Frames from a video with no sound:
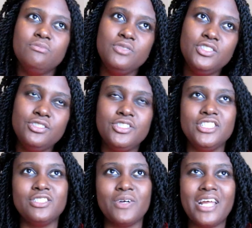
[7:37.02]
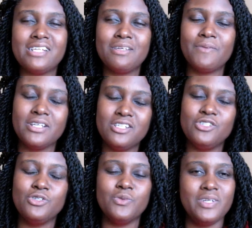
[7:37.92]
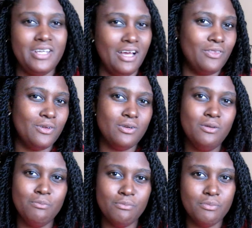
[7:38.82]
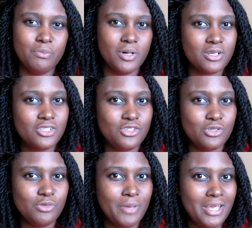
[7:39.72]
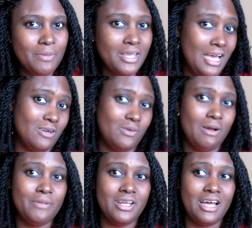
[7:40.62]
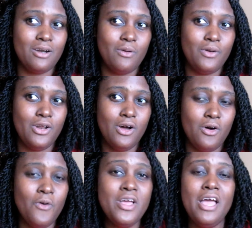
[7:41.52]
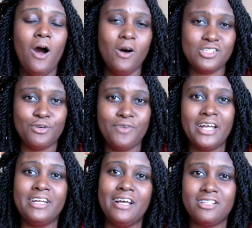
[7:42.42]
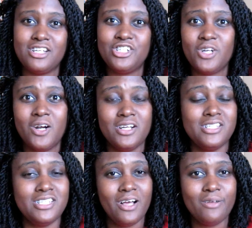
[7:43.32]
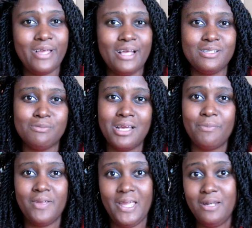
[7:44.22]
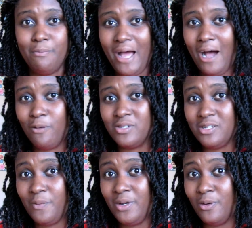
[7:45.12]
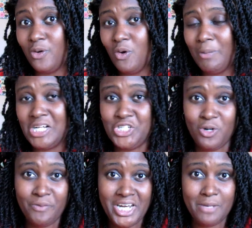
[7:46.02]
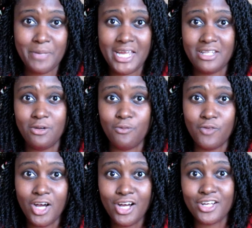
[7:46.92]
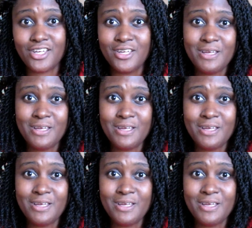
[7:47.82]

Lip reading: she's gonna have something to do in the other book too, maybe. I don't know. Also finding out that Char herself has some type of hidden powers that we don't know about. She already made the rug,